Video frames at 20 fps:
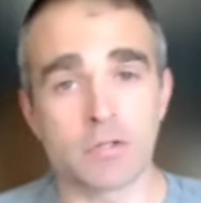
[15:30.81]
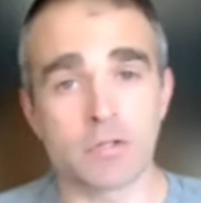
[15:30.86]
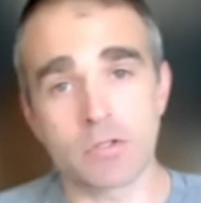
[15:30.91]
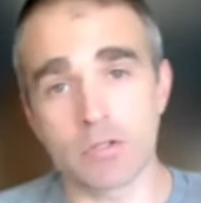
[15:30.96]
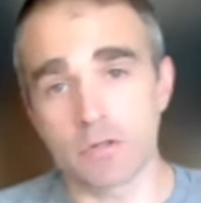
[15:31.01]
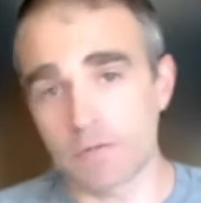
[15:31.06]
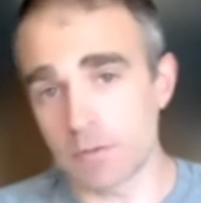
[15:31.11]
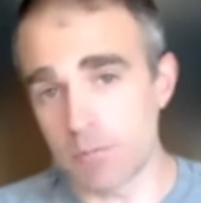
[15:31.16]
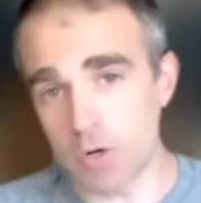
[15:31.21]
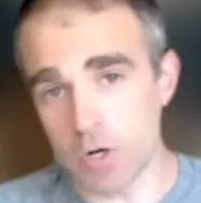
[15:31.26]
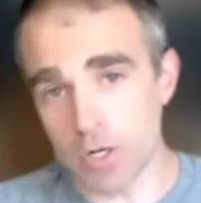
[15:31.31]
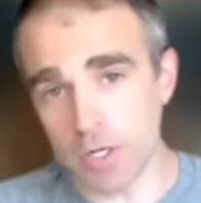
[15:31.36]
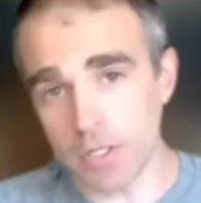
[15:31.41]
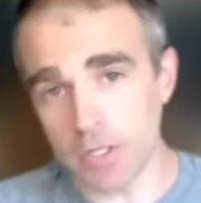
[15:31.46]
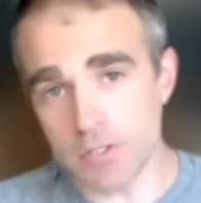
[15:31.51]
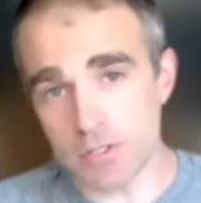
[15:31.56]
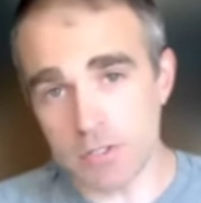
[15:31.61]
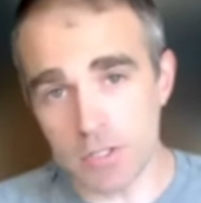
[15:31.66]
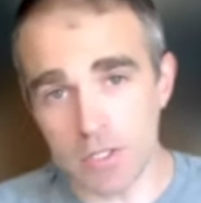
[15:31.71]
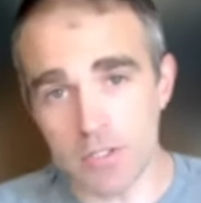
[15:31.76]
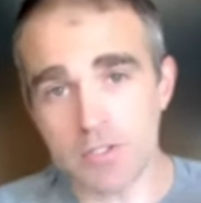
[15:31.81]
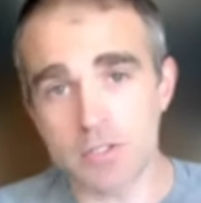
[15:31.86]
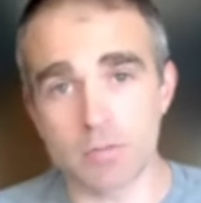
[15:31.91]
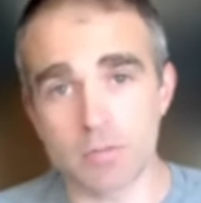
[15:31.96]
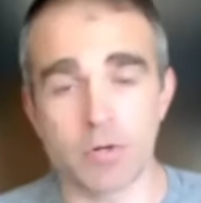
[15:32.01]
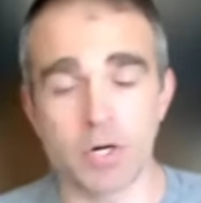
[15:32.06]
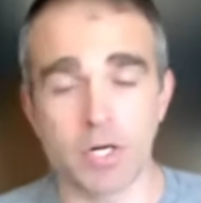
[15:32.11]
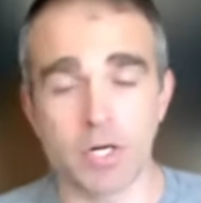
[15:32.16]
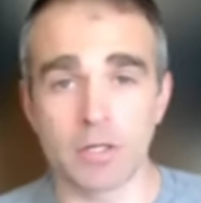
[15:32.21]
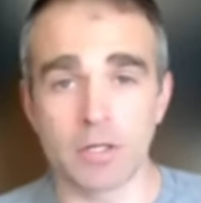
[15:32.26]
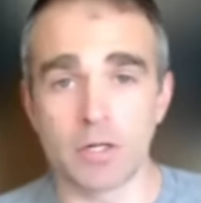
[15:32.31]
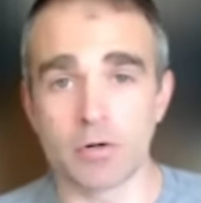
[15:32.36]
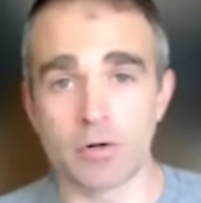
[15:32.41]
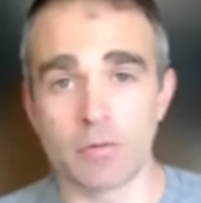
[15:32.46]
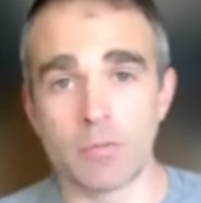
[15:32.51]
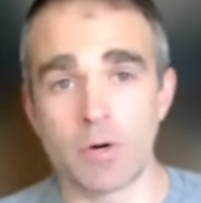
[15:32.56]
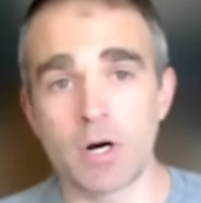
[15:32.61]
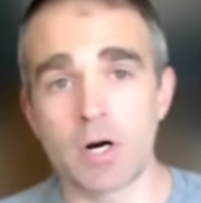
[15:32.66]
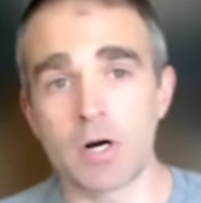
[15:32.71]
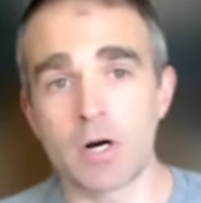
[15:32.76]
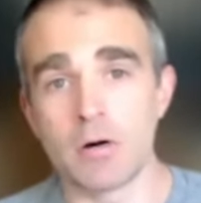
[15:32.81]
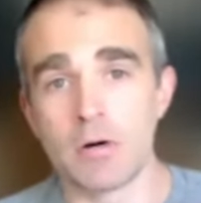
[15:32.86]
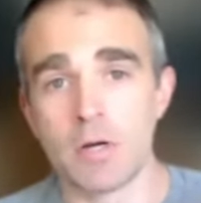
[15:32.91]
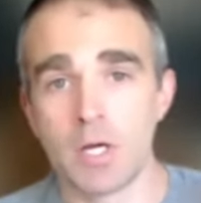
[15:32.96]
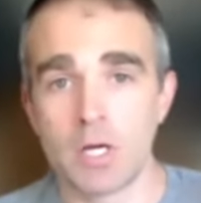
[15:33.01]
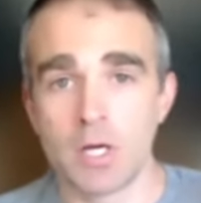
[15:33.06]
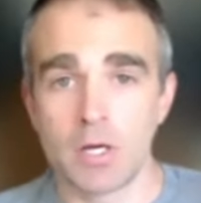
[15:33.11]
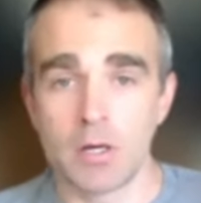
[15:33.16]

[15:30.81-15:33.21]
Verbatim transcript: So if the market starts to break lower tomorrow,